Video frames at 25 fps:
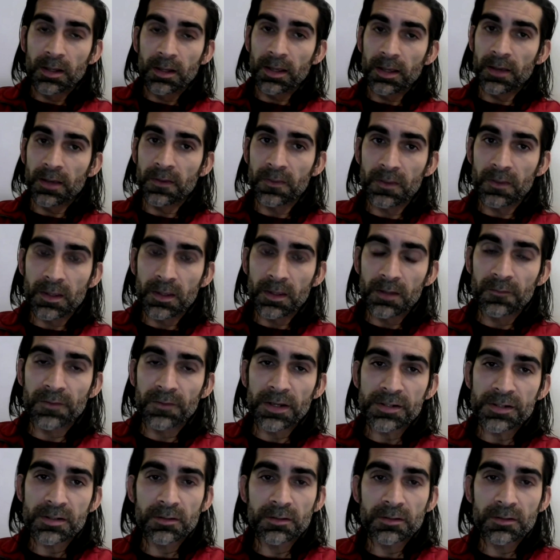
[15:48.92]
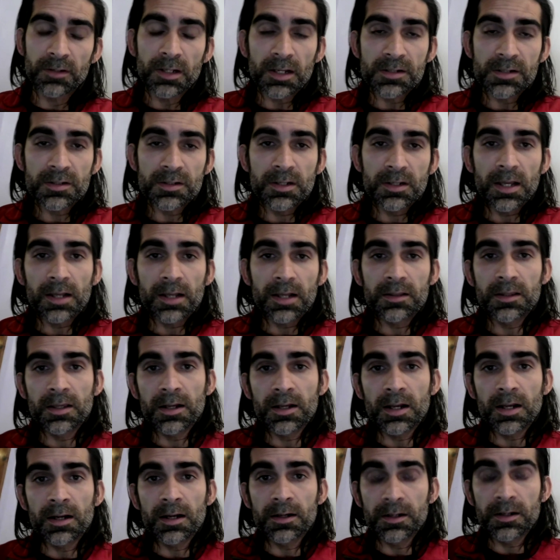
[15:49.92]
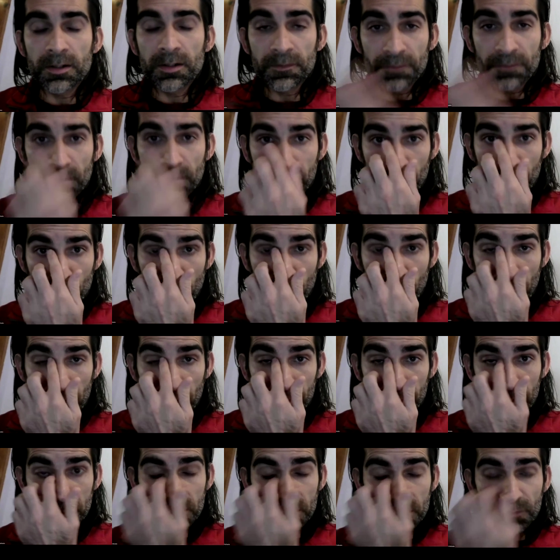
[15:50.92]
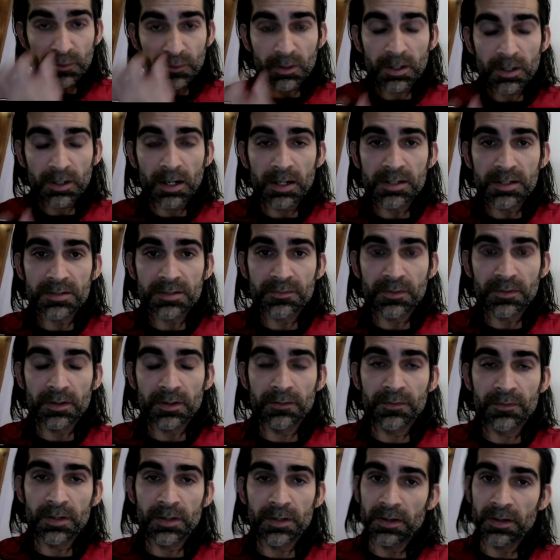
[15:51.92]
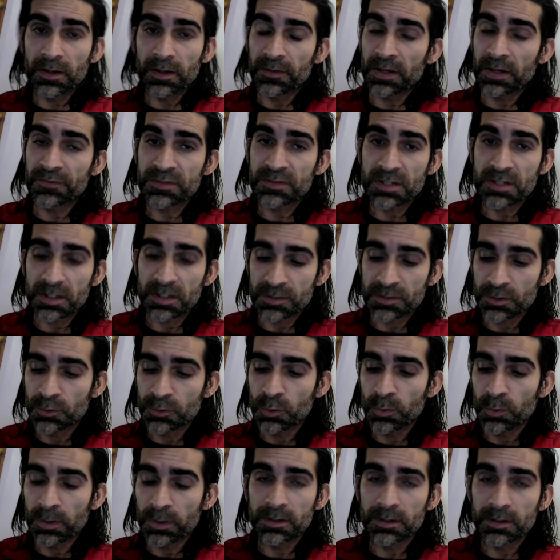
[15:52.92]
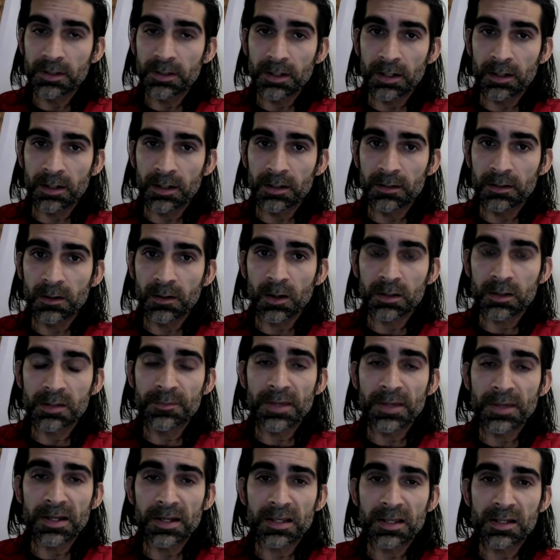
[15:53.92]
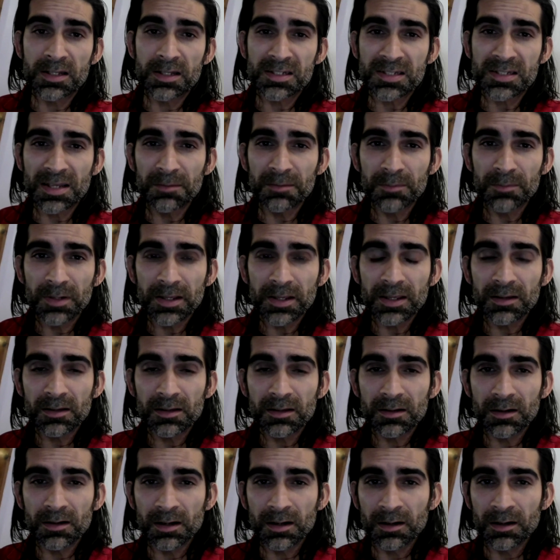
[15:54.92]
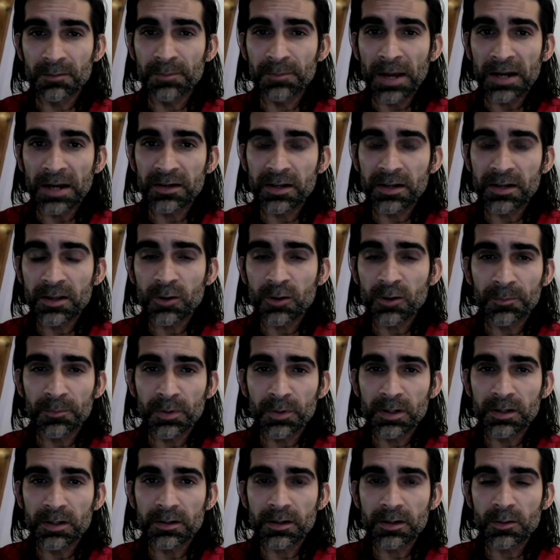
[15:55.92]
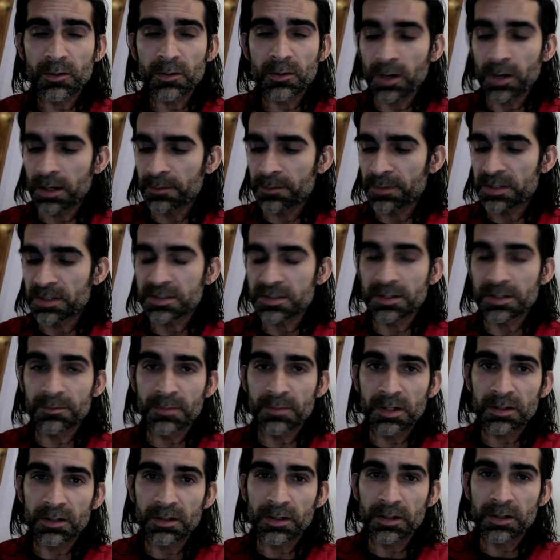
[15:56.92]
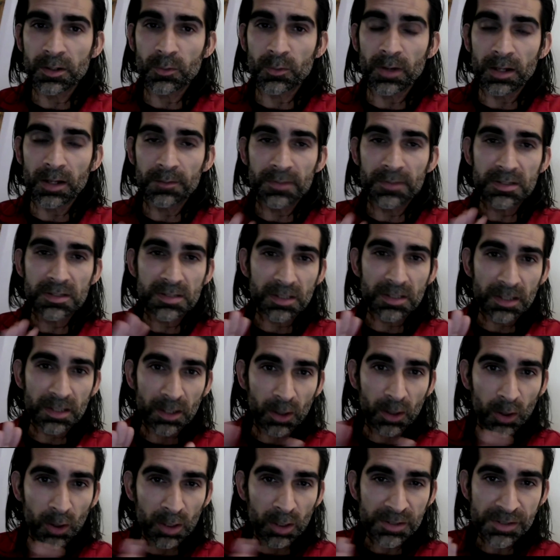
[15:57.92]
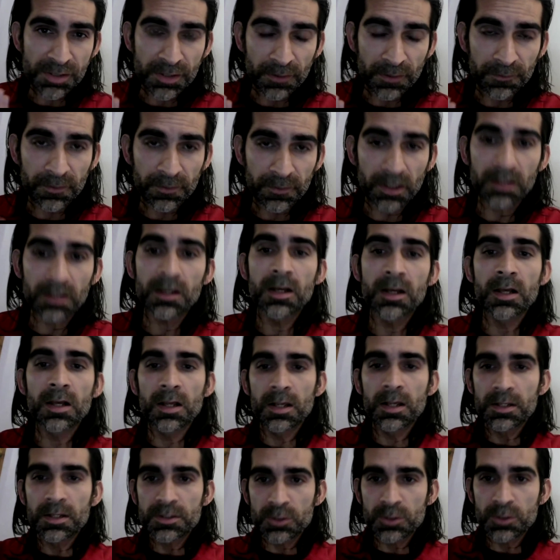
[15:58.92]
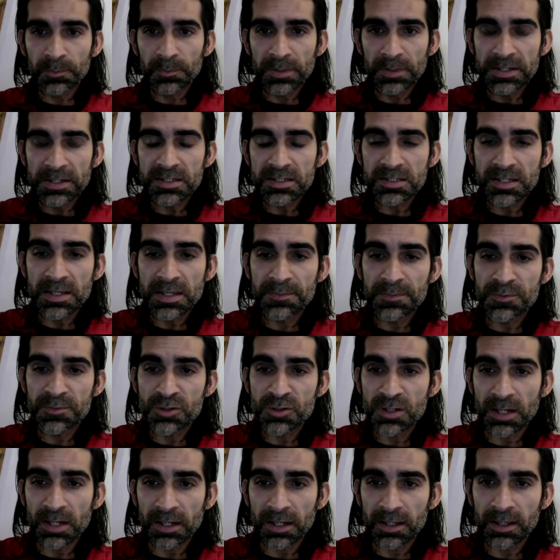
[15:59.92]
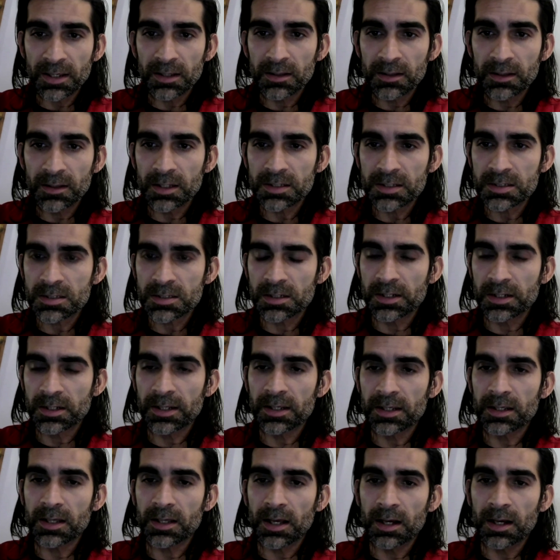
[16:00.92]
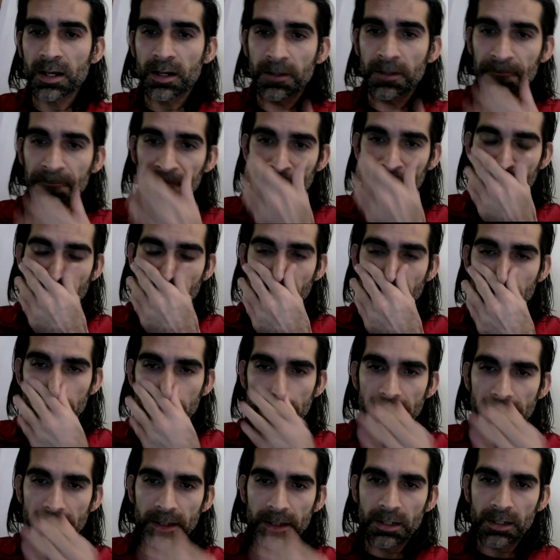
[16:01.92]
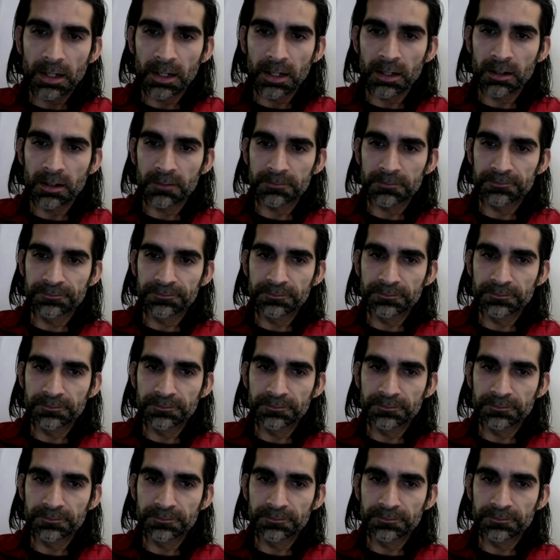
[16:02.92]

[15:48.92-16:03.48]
in the Inflation Reduction Act, there are different requirements for cars, which has to do with North American assembly, battery component requirements, and mineral requirements, and they're all shifting. So please keep checking this link that